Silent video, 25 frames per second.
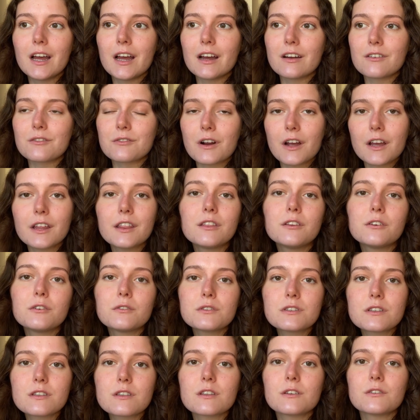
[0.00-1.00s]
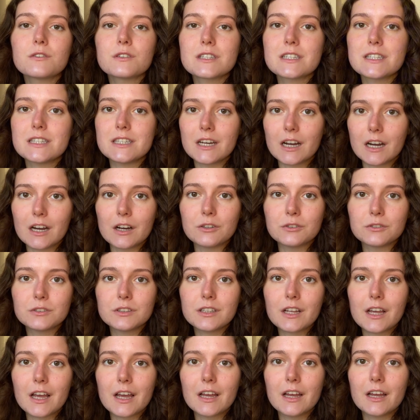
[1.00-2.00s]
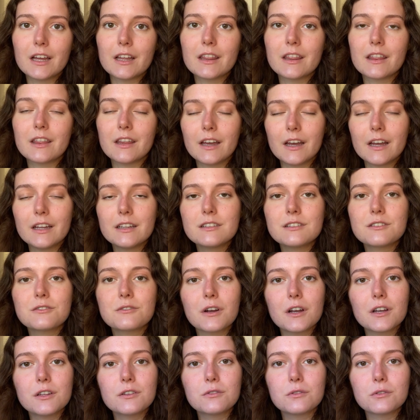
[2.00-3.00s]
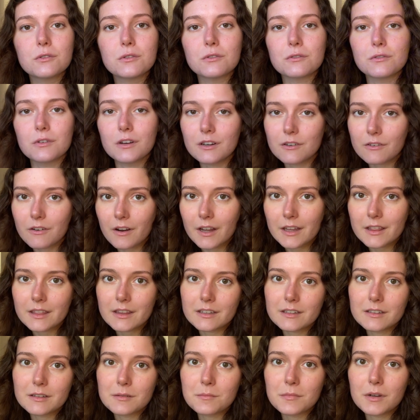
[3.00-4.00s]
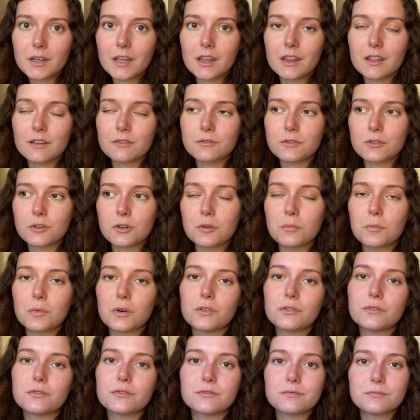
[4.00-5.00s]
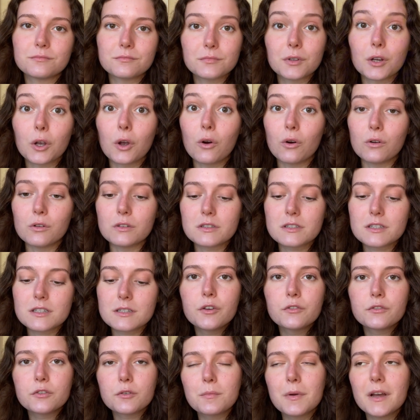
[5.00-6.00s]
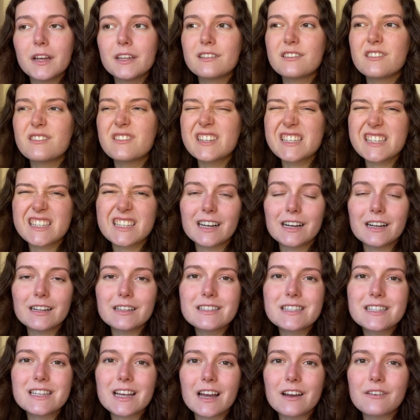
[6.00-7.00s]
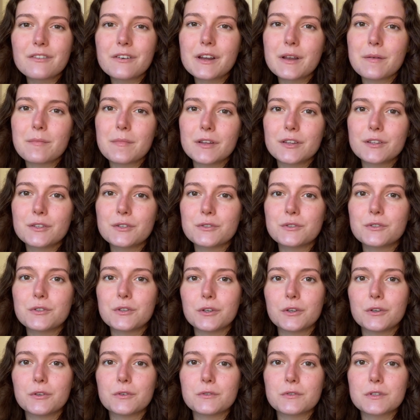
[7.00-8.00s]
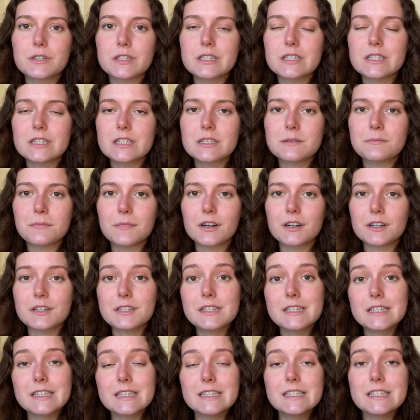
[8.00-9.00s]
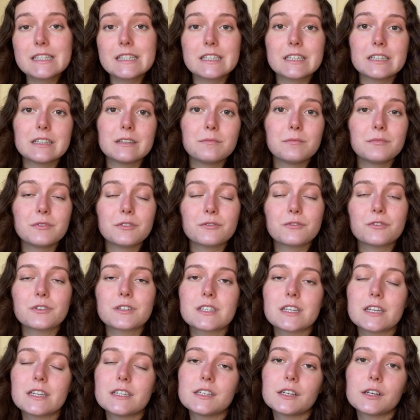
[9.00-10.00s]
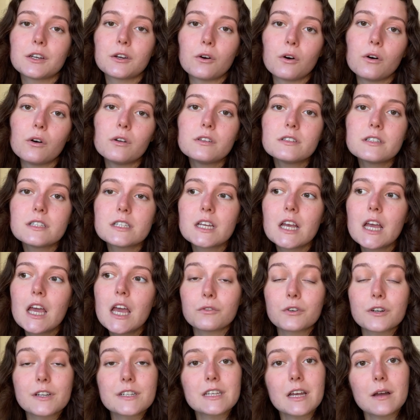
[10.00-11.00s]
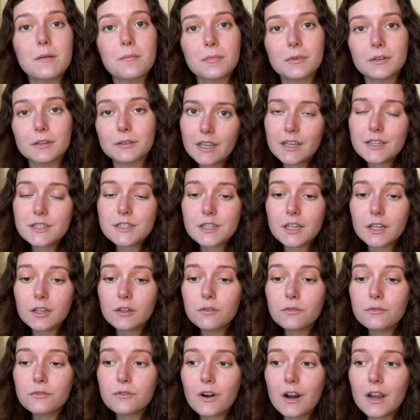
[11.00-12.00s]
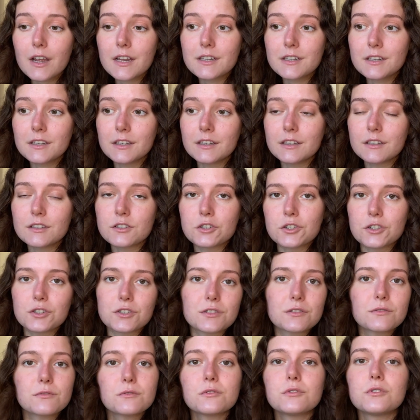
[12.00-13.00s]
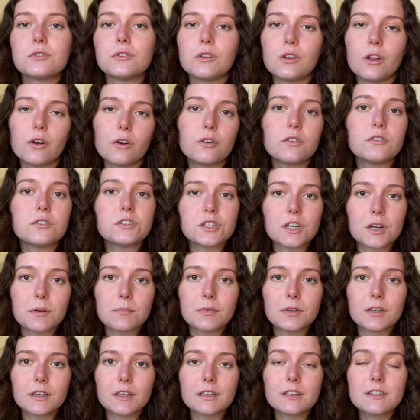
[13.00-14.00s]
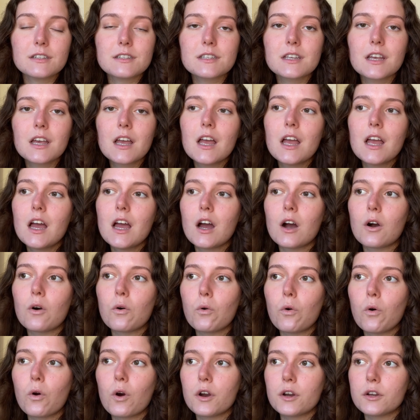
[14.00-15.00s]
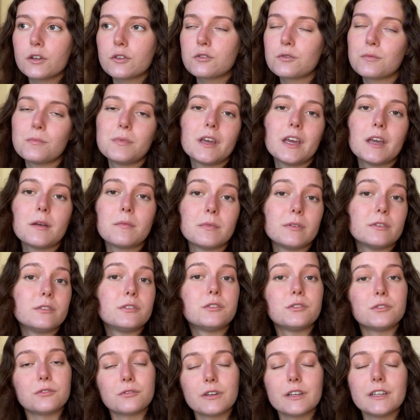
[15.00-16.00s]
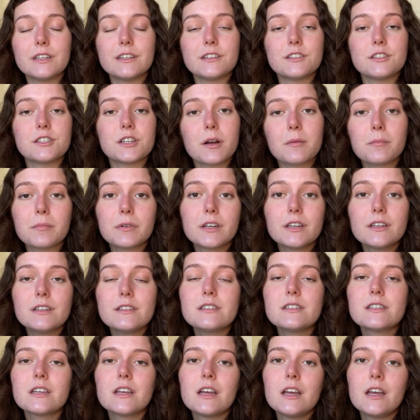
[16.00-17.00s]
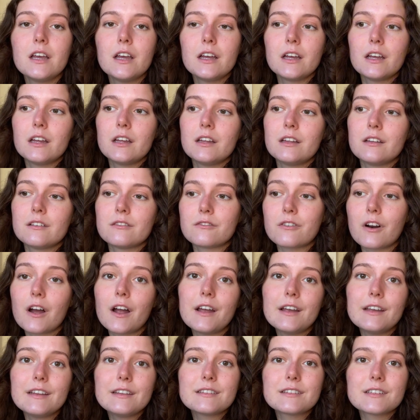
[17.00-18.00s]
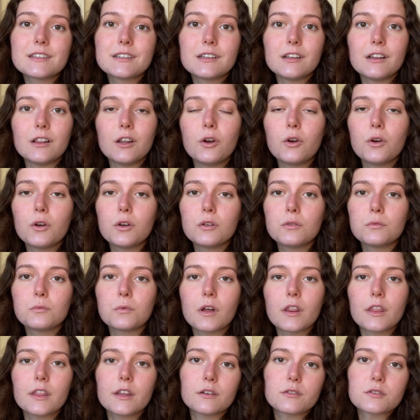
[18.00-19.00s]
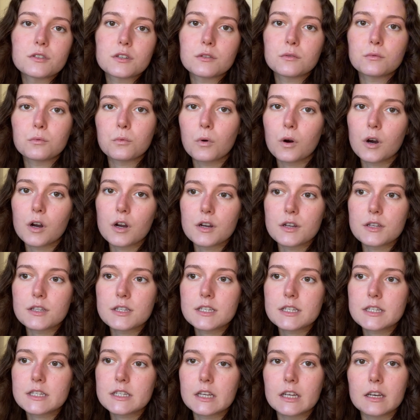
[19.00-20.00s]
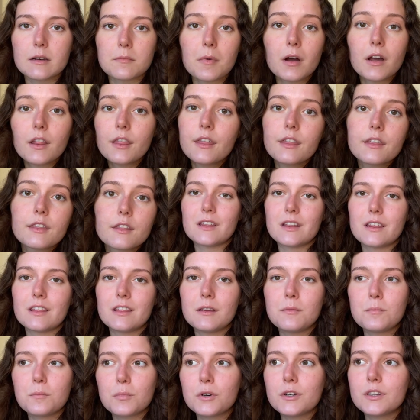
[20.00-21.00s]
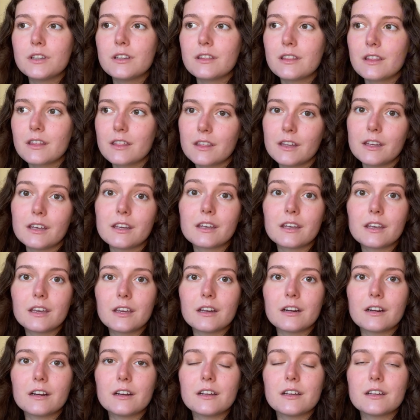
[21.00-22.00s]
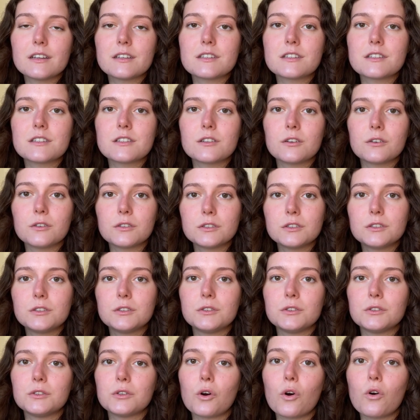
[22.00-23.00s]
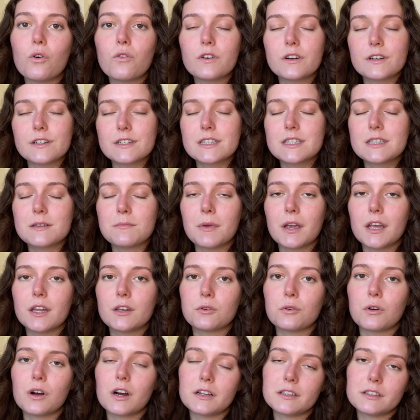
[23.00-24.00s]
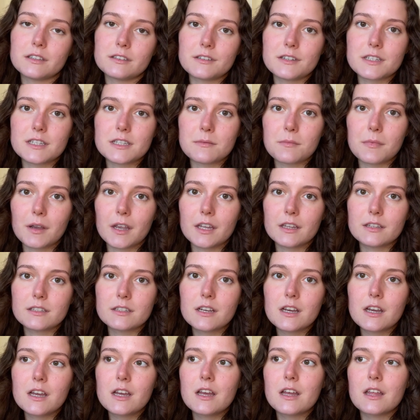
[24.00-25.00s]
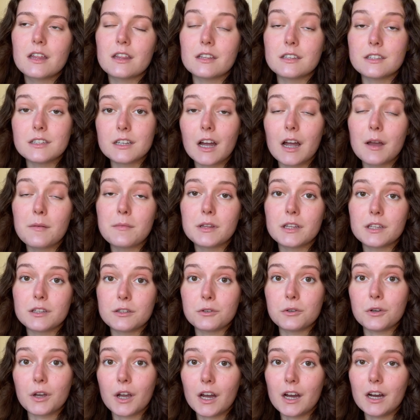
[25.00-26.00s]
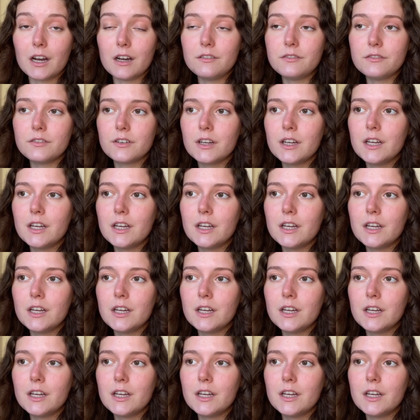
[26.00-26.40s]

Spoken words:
Write those thoughts down and then try to rewrite them in the form of goals. For better results, I recommend you to use SMART system for setting goals. For example, instead of writing just to learn Japanese or to be able to read in Japanese, write learn 1000 words in a month. The important thing here is not to overestimate or underestimate the time that you have.